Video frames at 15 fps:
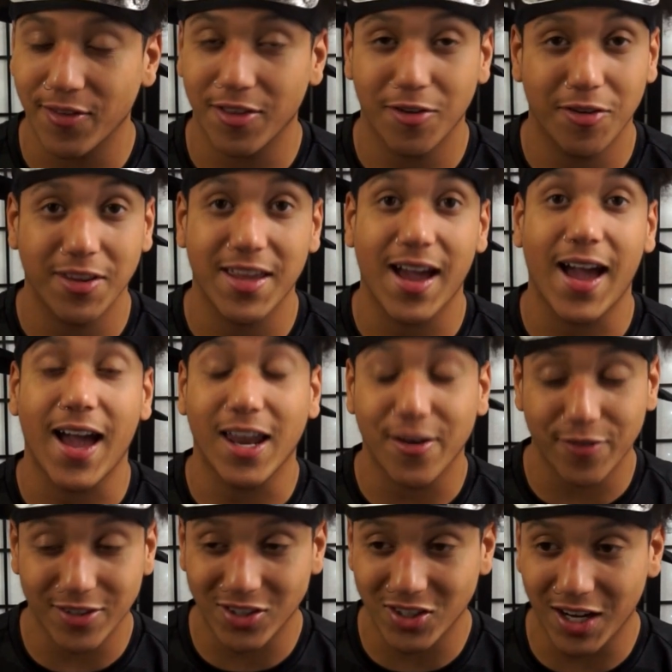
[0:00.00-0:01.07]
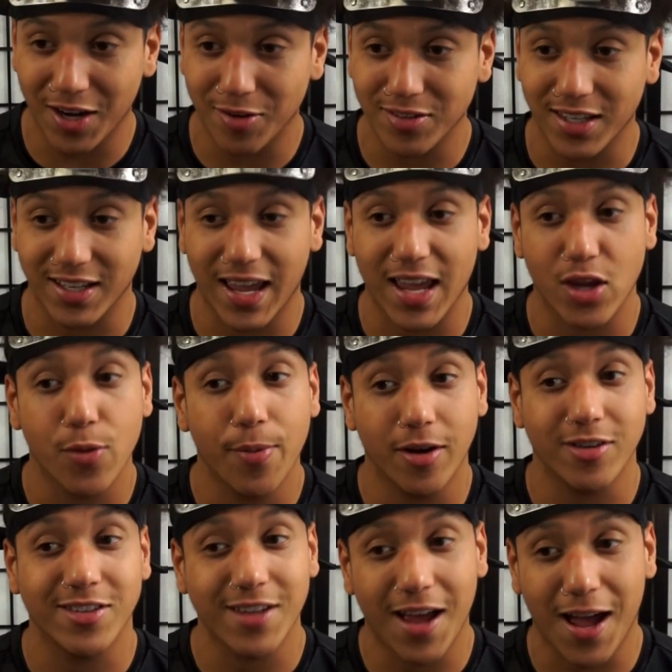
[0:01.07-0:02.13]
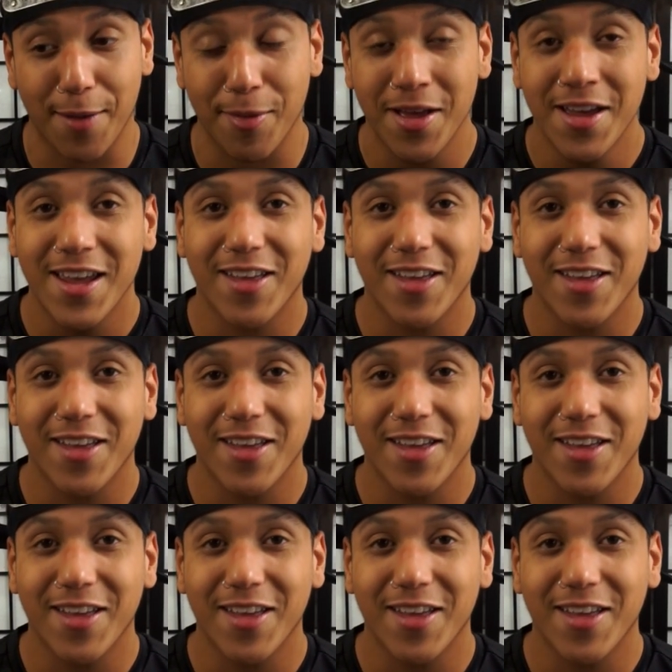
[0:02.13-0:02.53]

He literally got out of his chair, was like, "Hey, you better stop!"